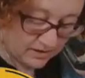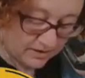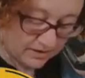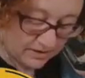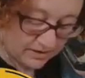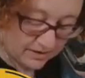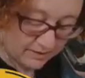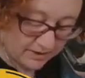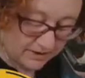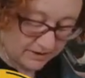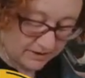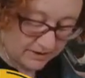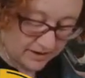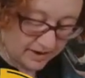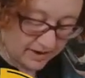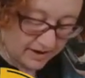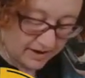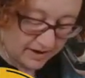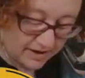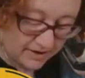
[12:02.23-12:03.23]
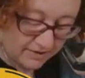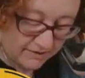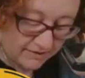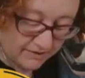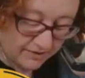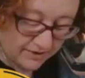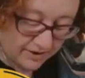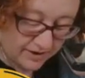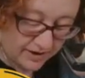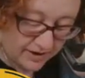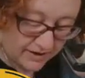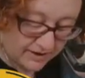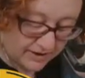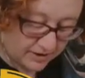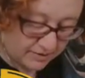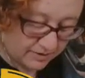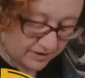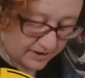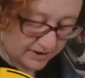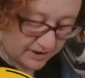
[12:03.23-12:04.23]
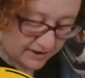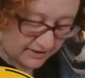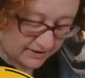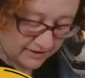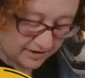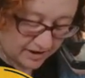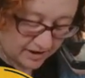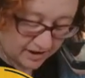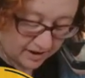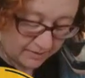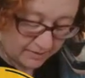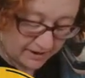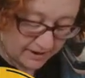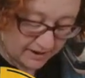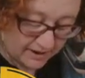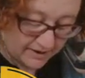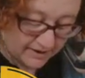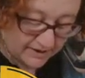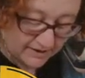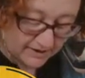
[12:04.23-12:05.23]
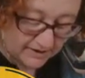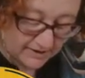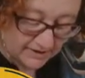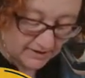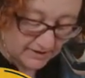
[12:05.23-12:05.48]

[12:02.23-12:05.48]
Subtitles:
Is this piece long enough? You got to start with a nice long piece.